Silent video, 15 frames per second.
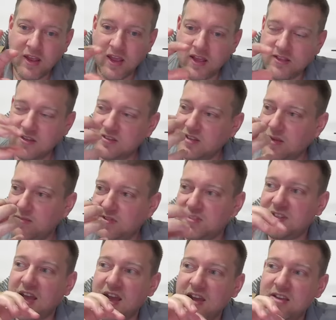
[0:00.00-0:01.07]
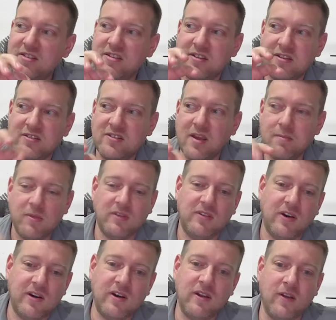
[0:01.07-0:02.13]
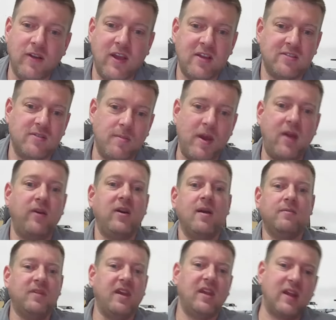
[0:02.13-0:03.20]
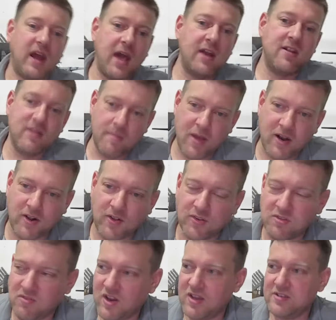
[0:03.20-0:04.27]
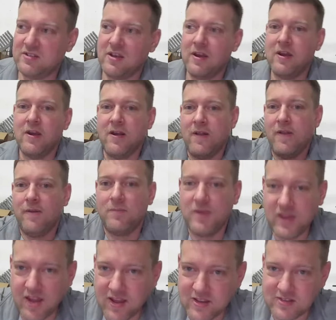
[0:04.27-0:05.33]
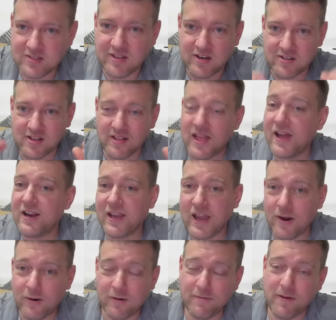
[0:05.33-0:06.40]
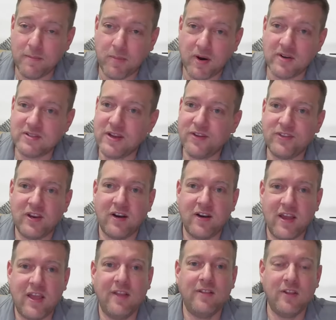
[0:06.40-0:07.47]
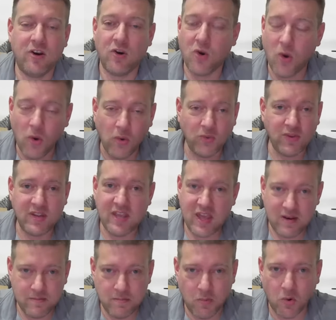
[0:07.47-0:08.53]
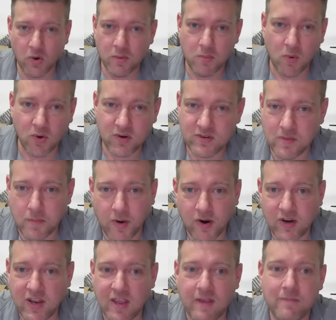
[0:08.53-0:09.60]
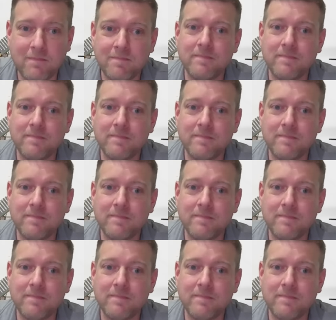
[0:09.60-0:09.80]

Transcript: and the same size and the same material as the battery I'm taking out of the medical device, because there's a lot of counterfeit parts out there, and they're only getting more and more to market.